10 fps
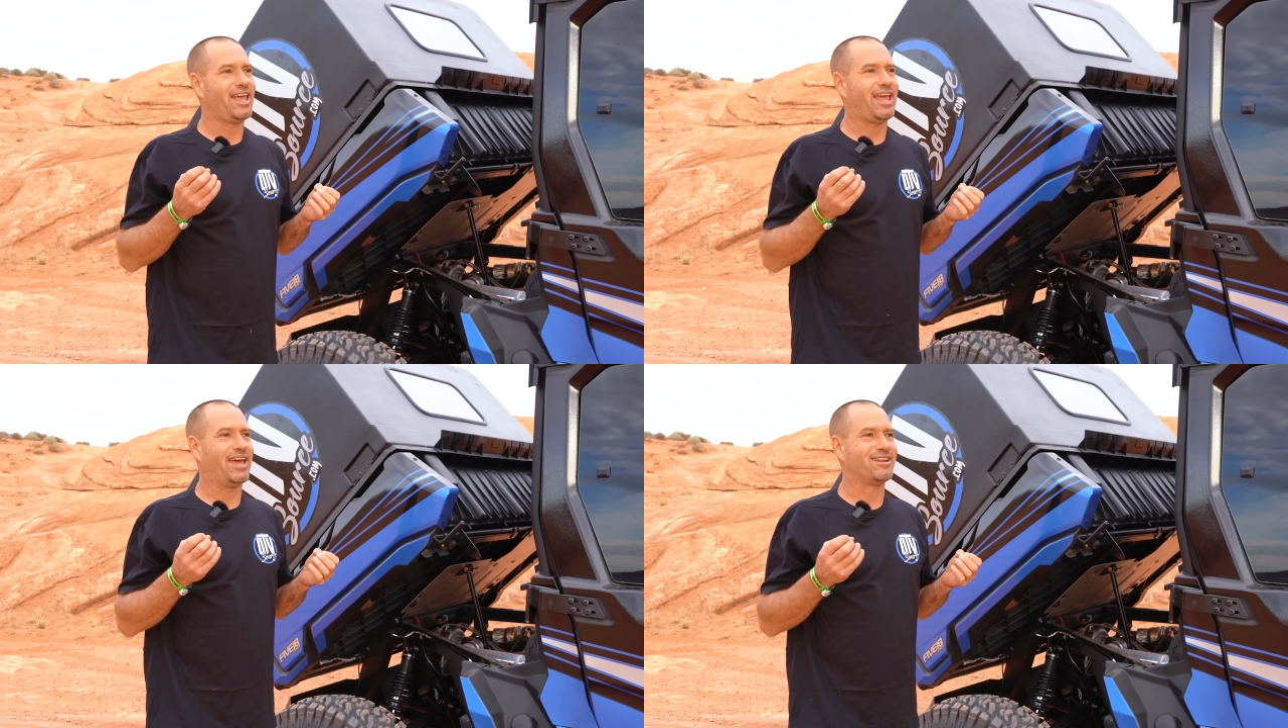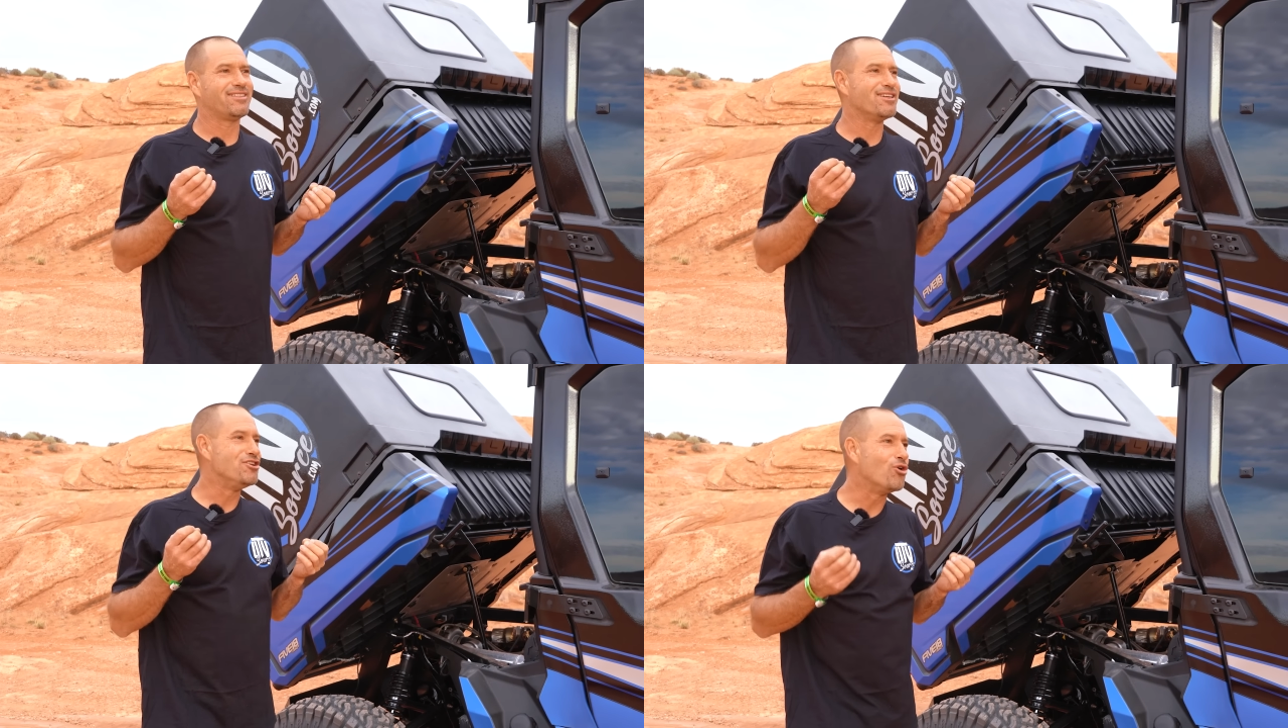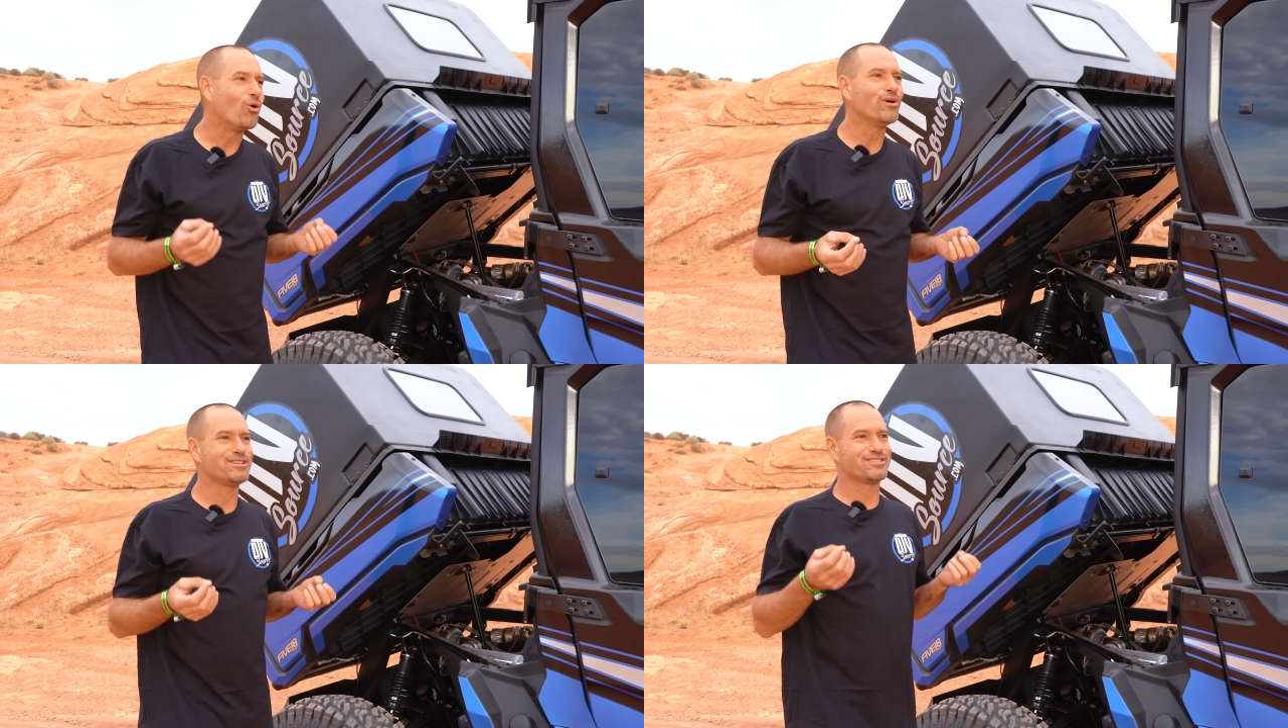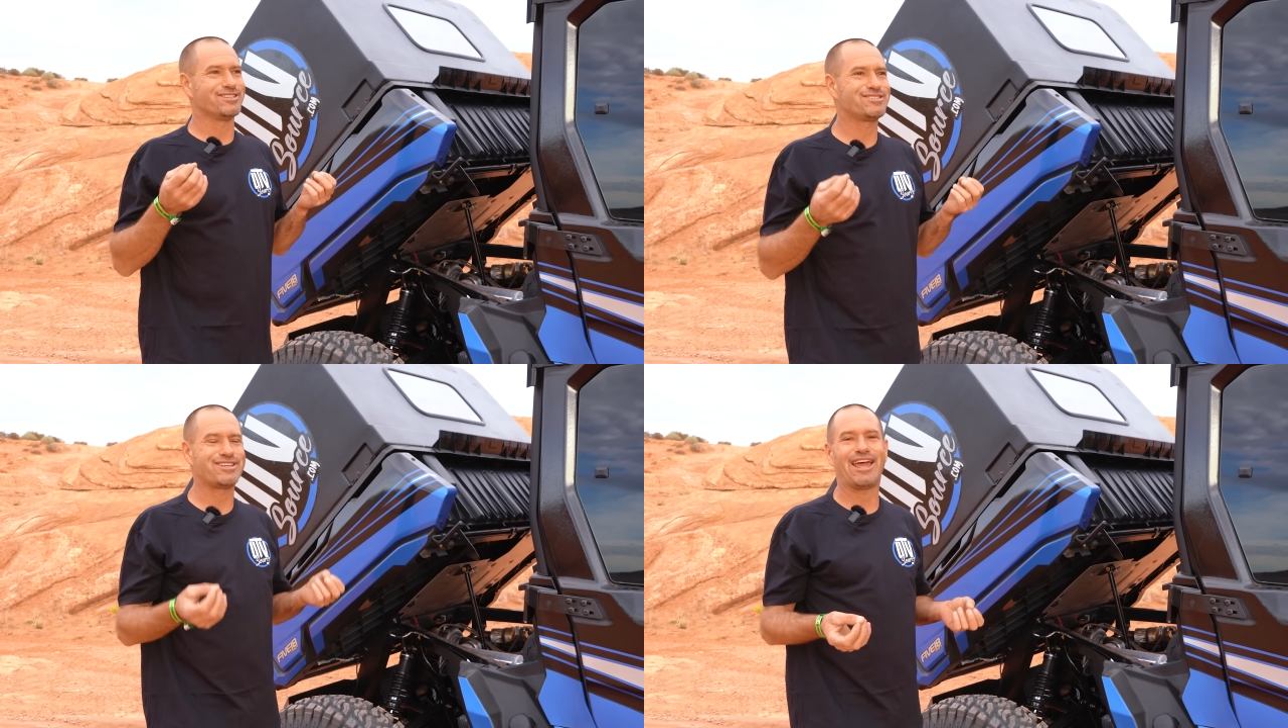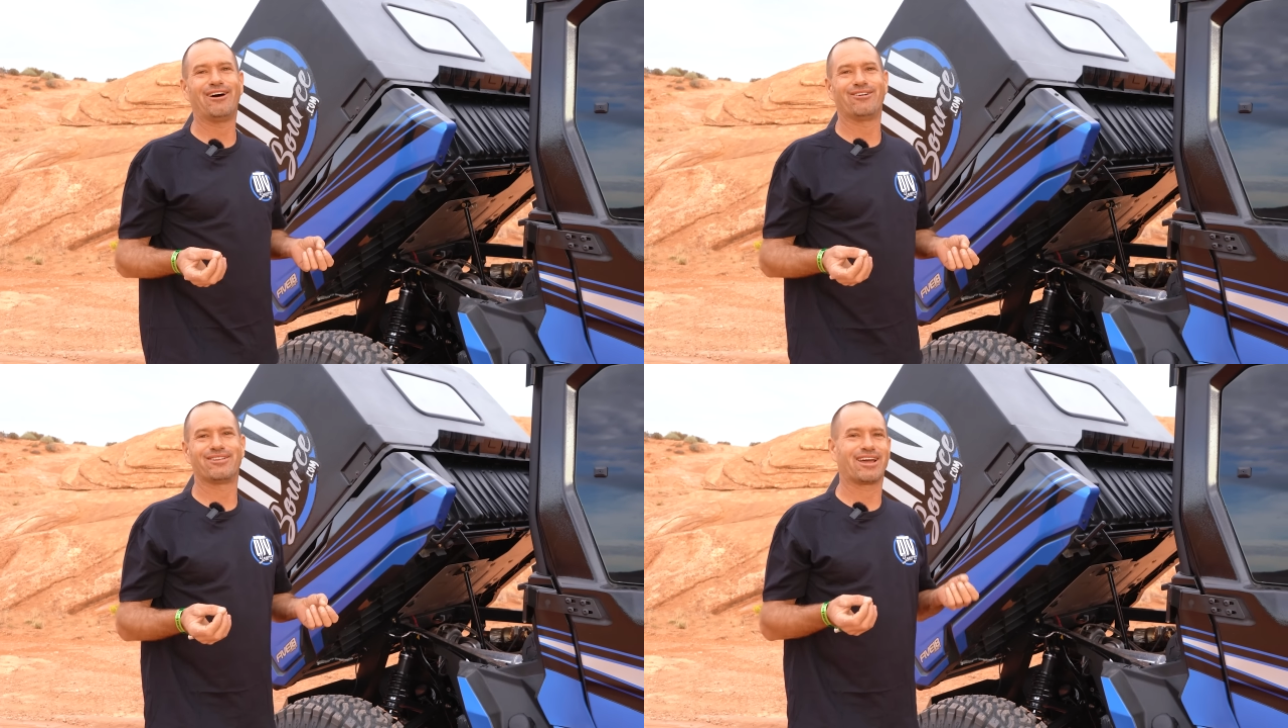And the noise and the
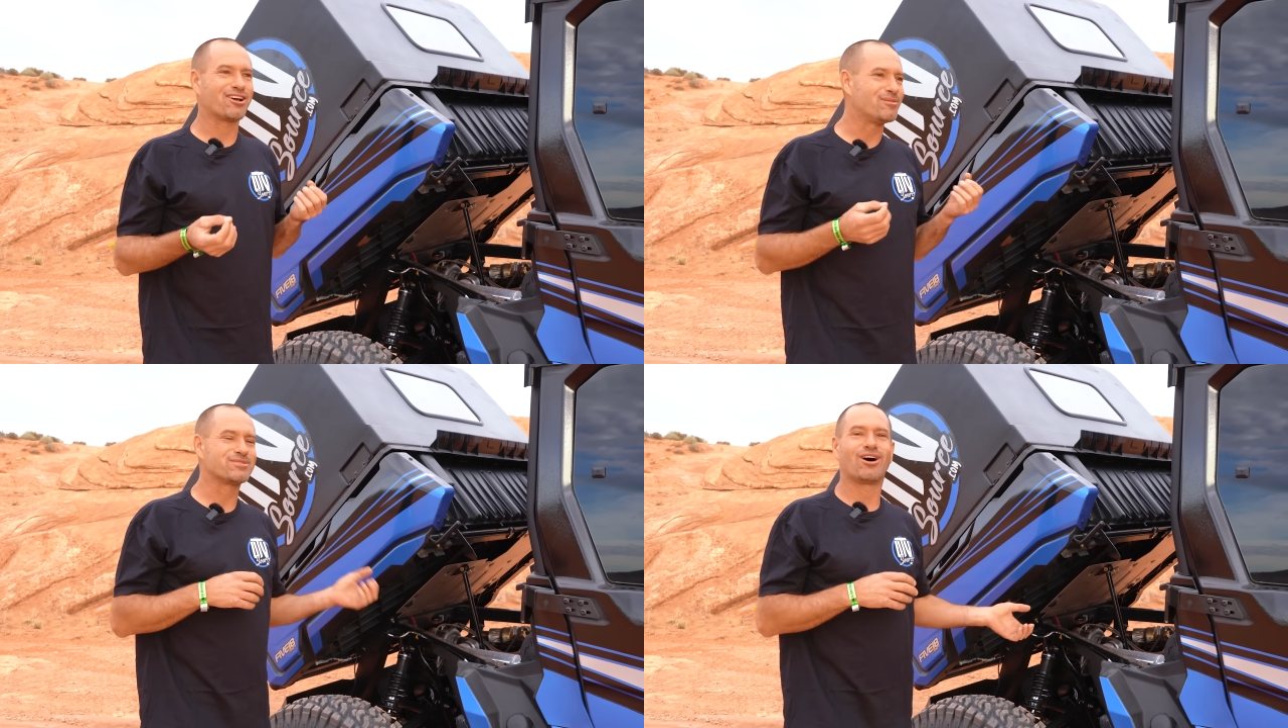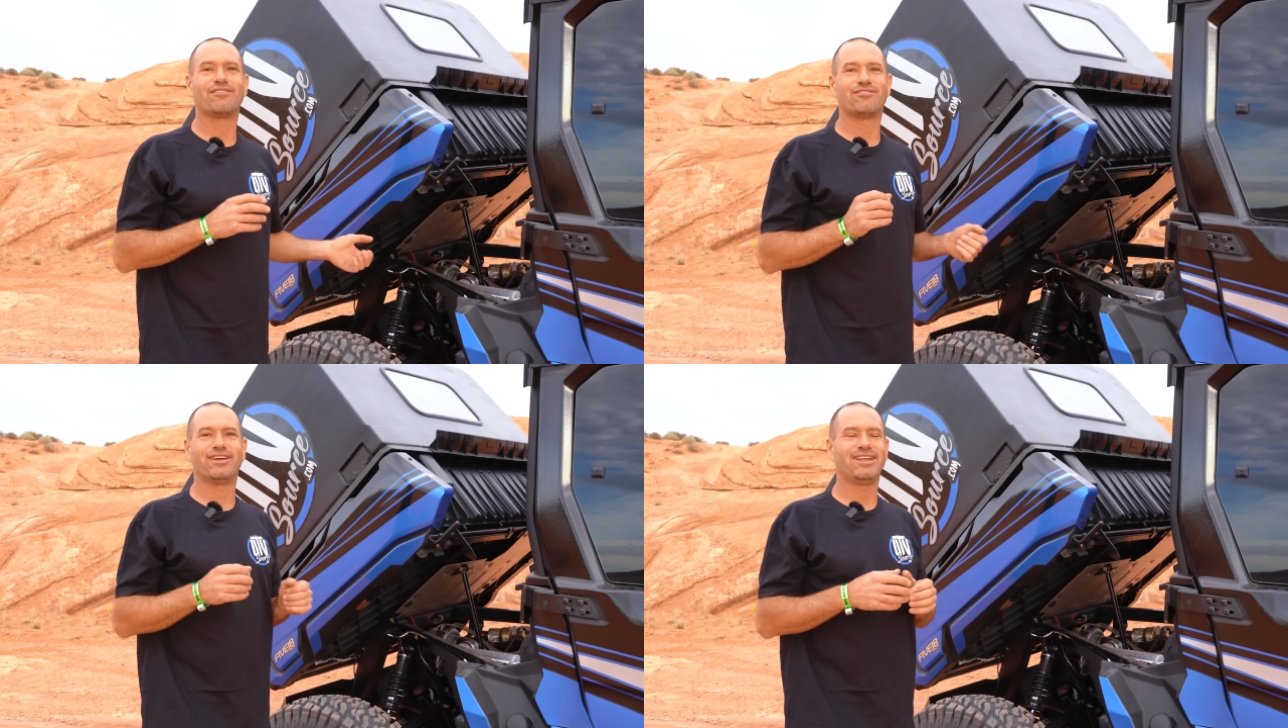sound that comes off of